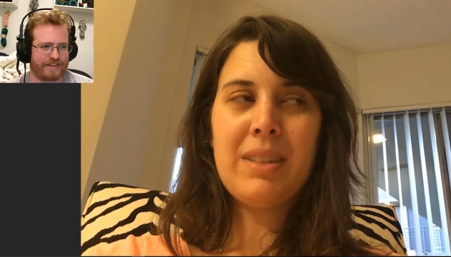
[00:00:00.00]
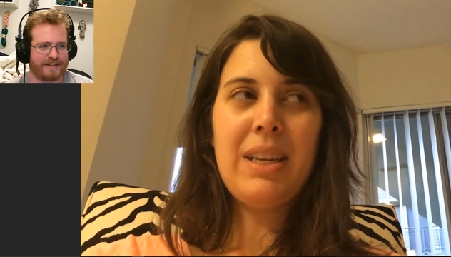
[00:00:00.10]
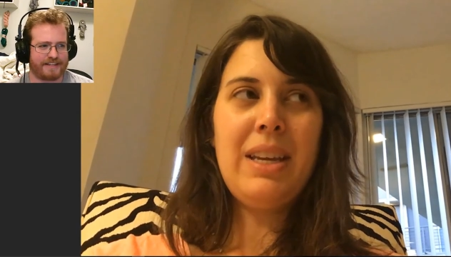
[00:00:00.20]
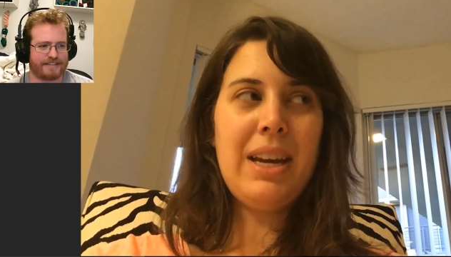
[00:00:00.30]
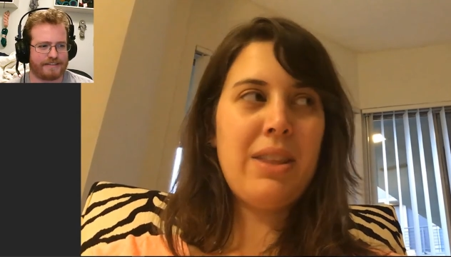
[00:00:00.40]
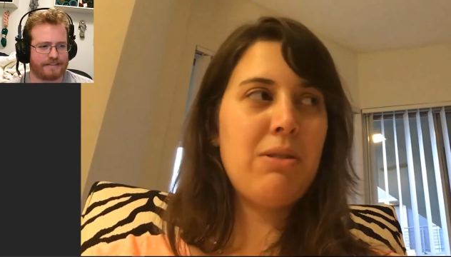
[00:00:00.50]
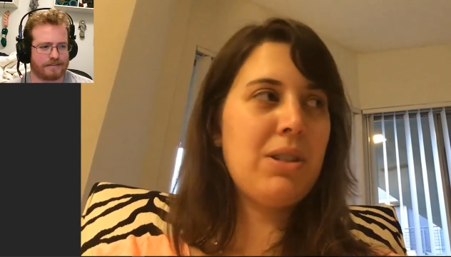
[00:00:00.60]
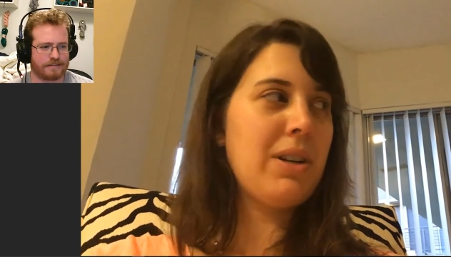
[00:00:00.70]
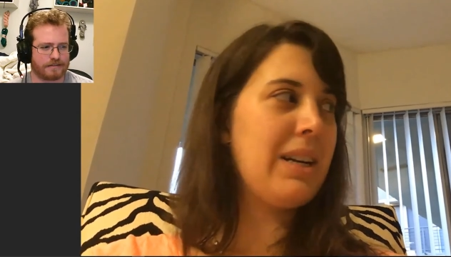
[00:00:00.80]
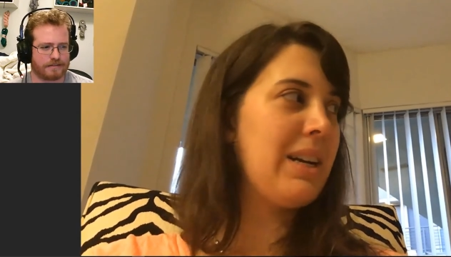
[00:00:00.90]
Speaker 1: those are in
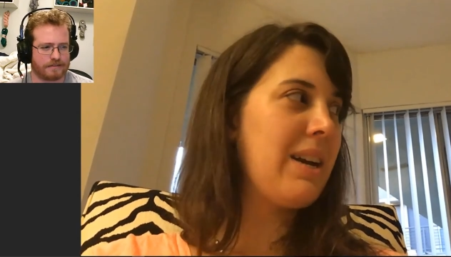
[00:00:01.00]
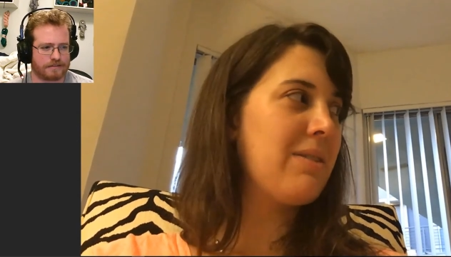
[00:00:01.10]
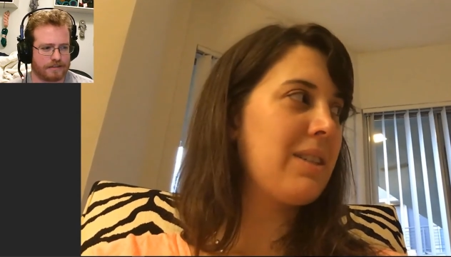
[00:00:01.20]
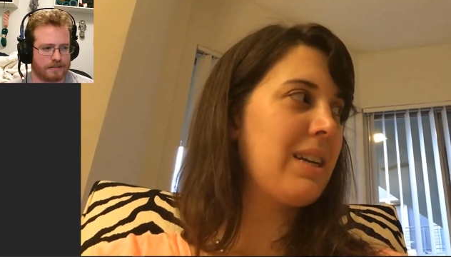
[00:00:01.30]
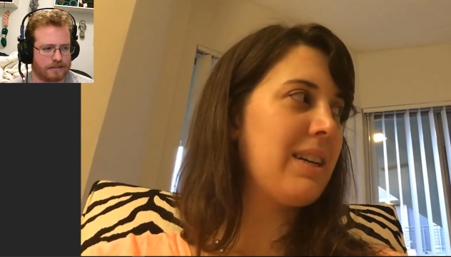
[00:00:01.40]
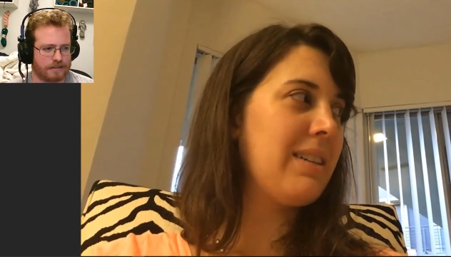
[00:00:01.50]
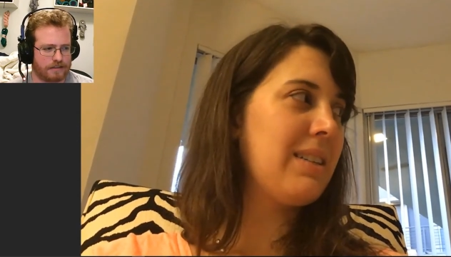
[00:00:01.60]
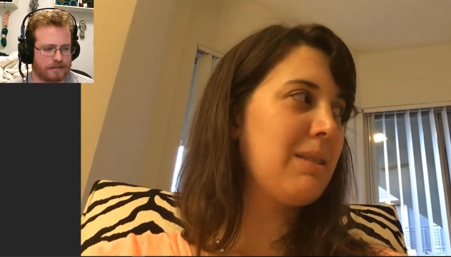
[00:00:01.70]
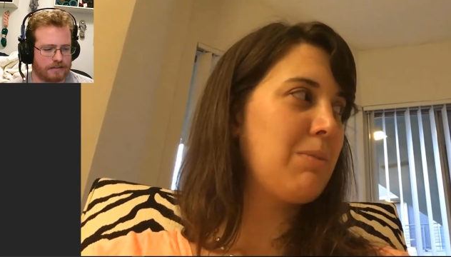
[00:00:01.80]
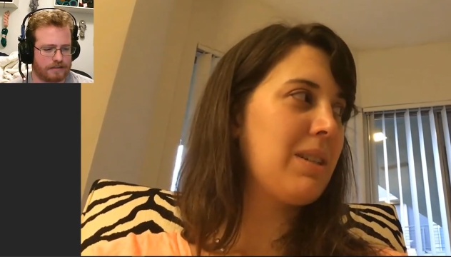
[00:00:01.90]
and out scans,
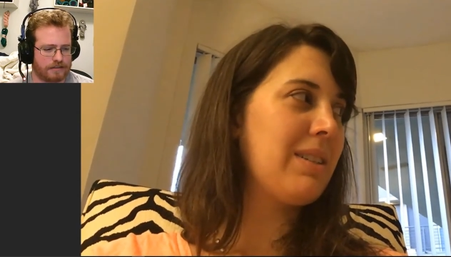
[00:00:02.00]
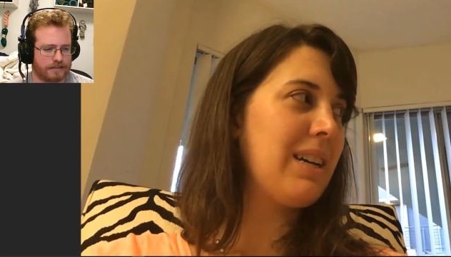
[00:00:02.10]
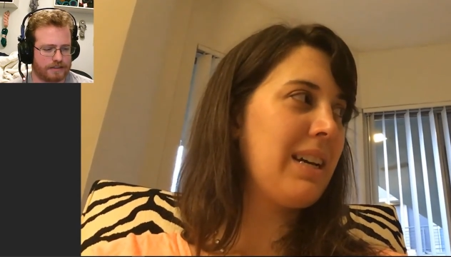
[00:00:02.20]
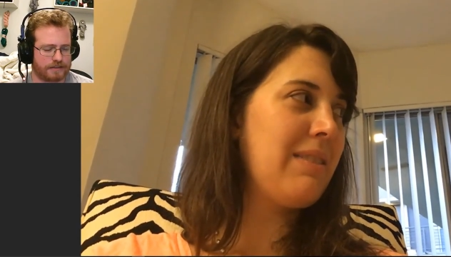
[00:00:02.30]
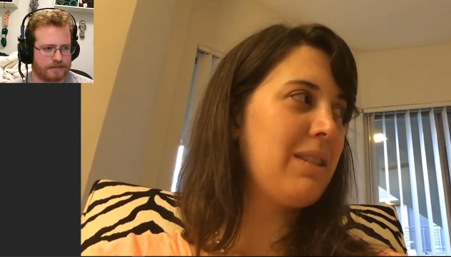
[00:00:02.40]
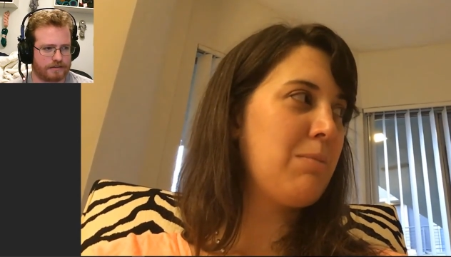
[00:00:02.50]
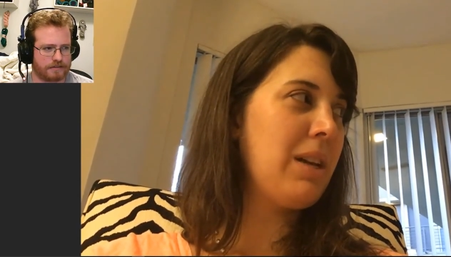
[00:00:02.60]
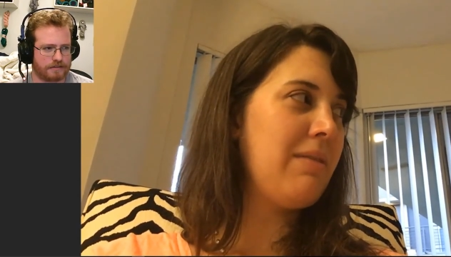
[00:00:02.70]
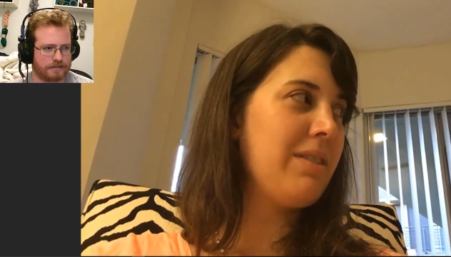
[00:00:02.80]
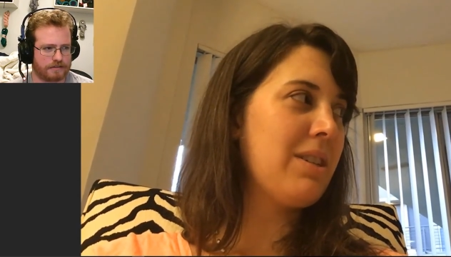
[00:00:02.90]
but I have some
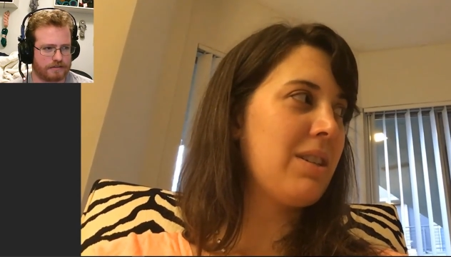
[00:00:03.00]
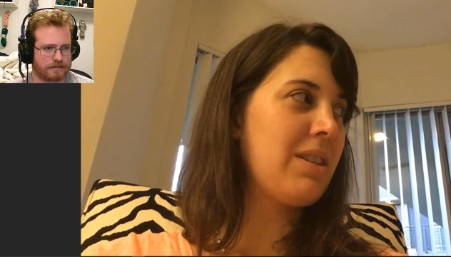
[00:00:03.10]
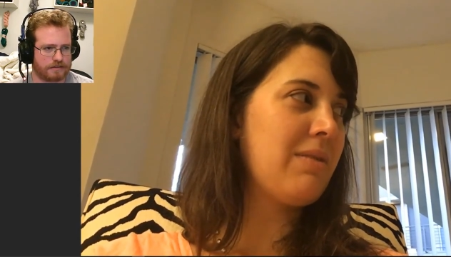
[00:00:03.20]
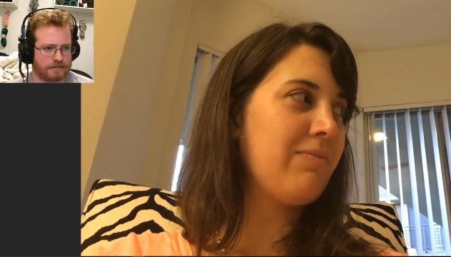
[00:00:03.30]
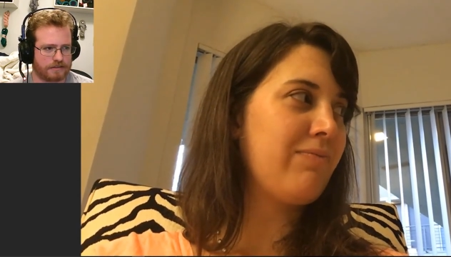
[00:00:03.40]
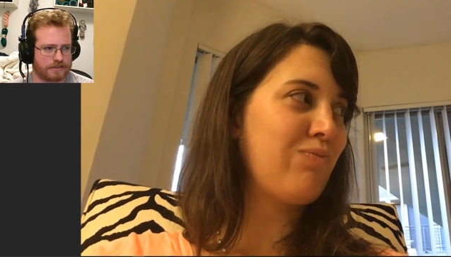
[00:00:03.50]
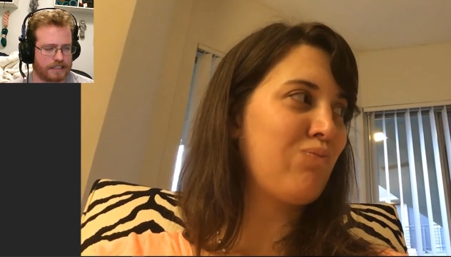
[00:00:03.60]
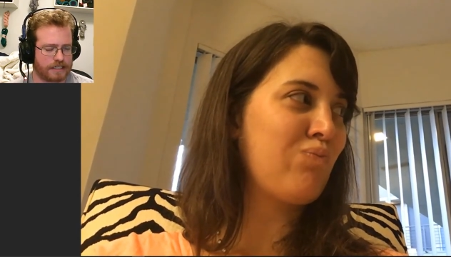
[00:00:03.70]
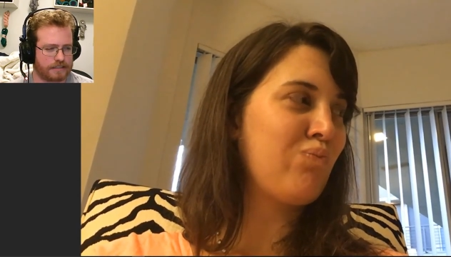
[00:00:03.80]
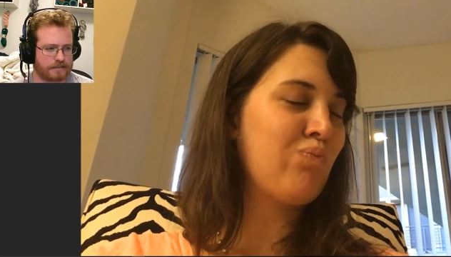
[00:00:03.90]
lifers.
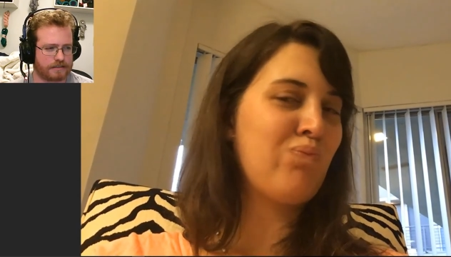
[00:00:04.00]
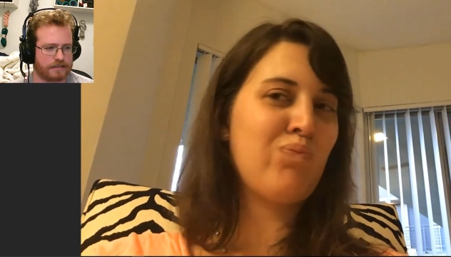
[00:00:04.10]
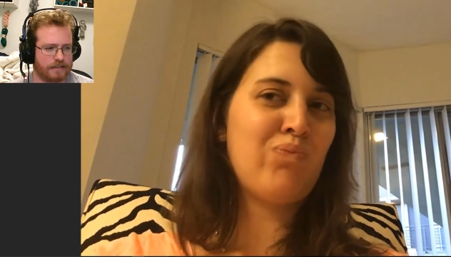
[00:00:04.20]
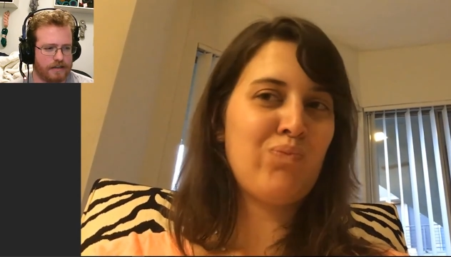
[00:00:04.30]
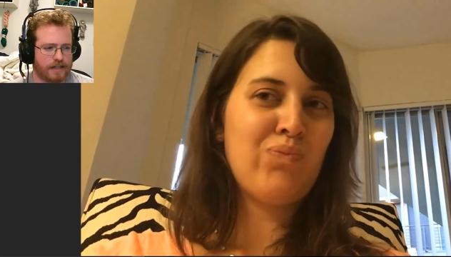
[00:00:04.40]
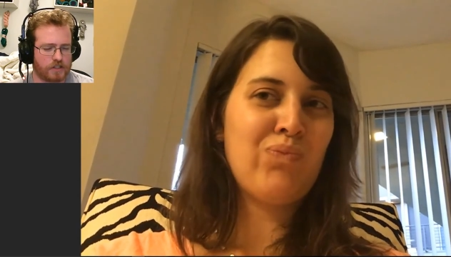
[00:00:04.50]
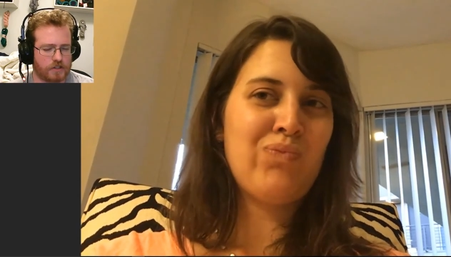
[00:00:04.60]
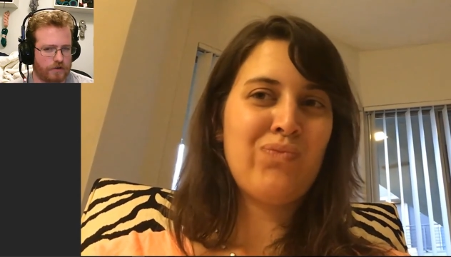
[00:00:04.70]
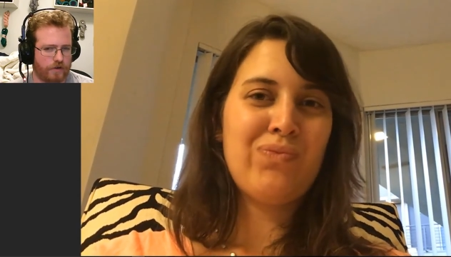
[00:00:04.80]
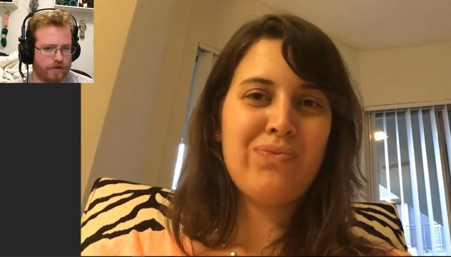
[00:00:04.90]
Speaker 2: Yeah. That's
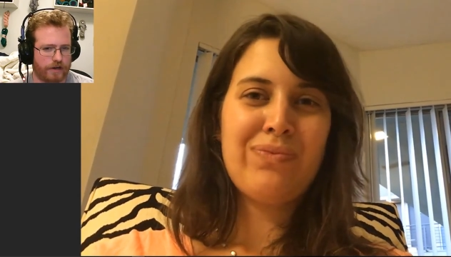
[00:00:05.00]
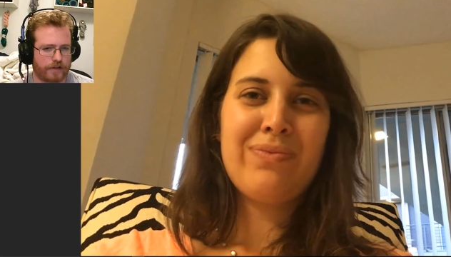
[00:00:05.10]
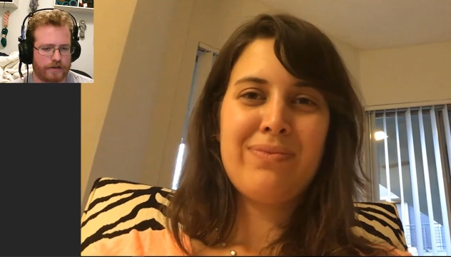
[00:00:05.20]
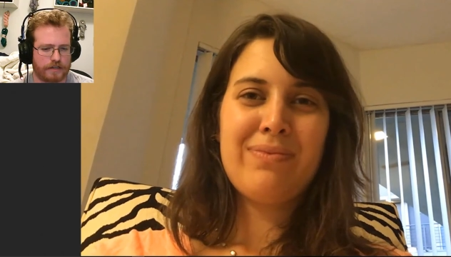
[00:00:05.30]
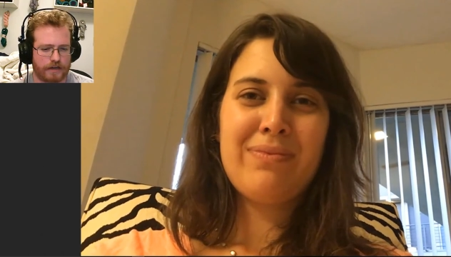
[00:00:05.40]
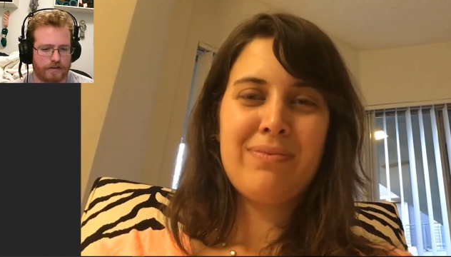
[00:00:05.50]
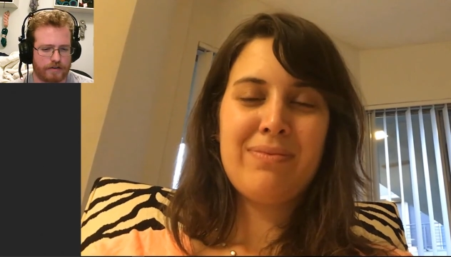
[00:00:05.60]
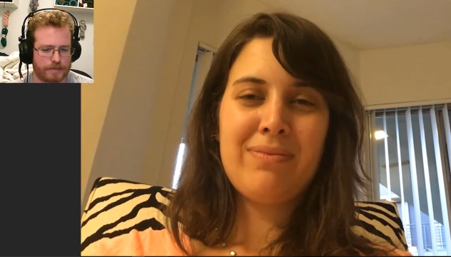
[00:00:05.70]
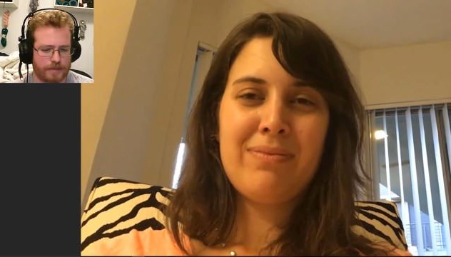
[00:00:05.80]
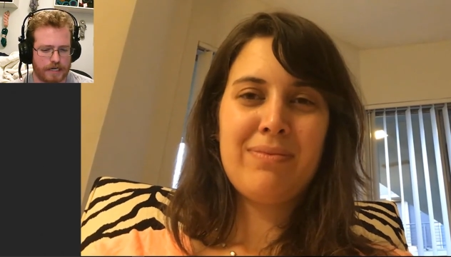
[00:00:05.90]
also another thing. There's
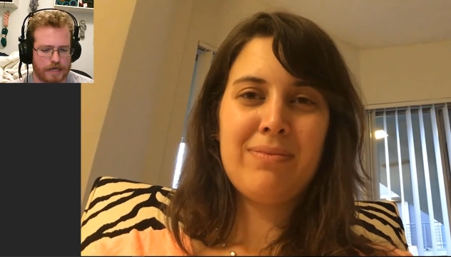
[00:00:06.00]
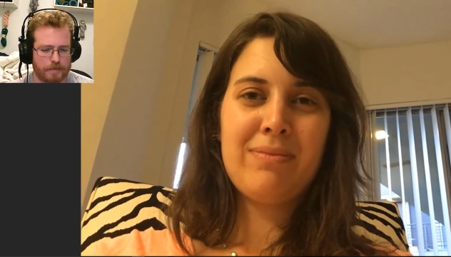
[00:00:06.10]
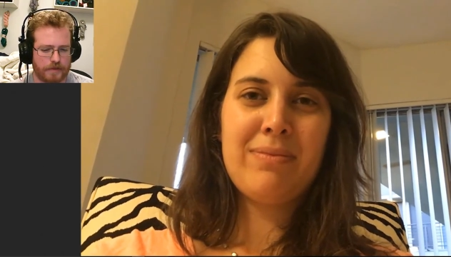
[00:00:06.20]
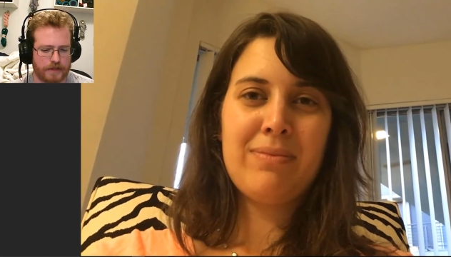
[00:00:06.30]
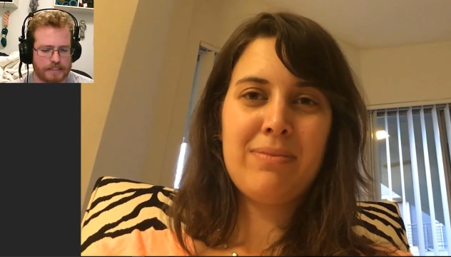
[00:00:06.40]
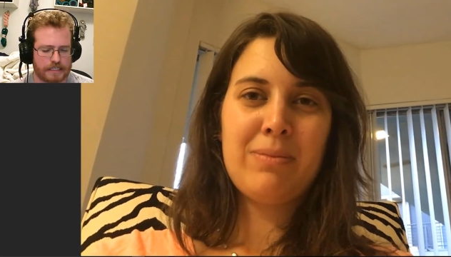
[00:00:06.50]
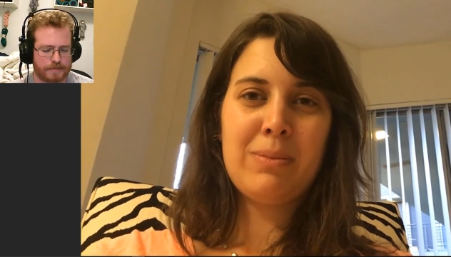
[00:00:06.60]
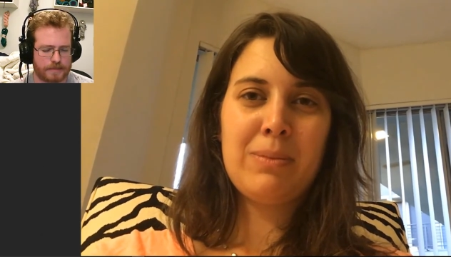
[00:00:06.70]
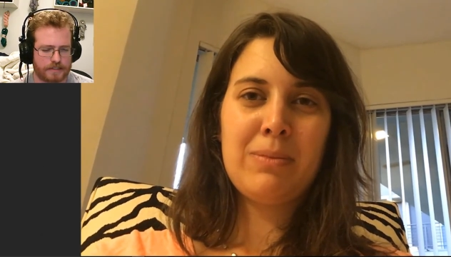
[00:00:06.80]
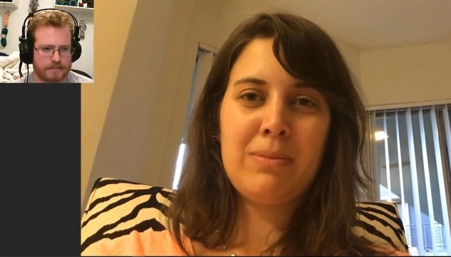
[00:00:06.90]
been a couple of things that's
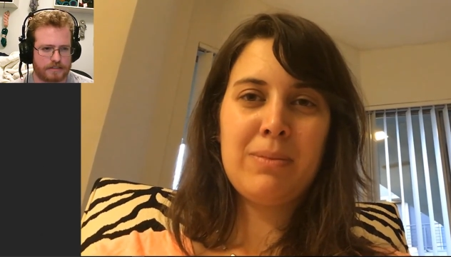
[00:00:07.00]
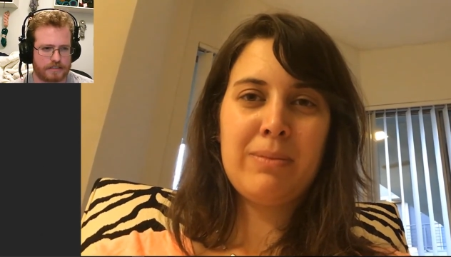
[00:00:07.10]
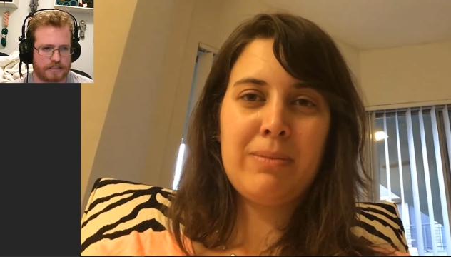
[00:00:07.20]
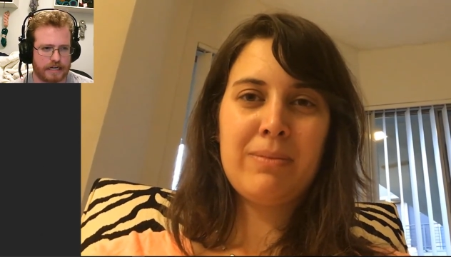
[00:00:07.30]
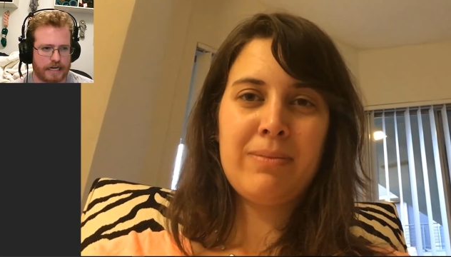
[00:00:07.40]
been just sitting